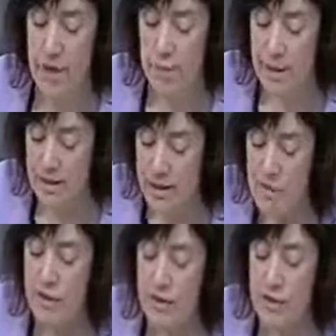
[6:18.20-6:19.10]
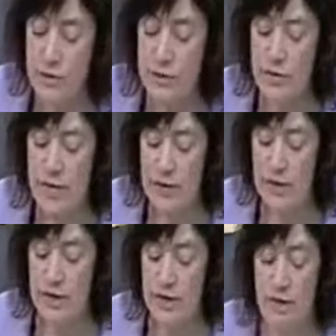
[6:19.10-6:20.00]
Because everything we do in the
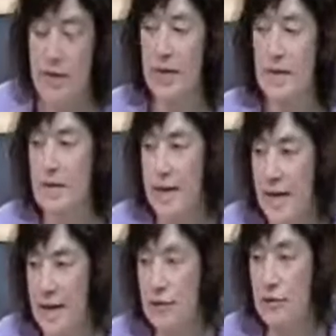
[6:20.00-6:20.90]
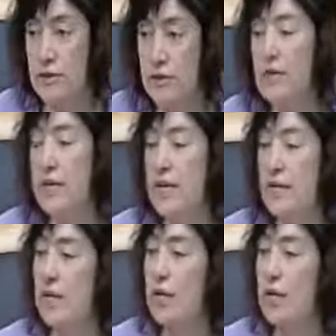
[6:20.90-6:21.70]
early years has an extra dividend.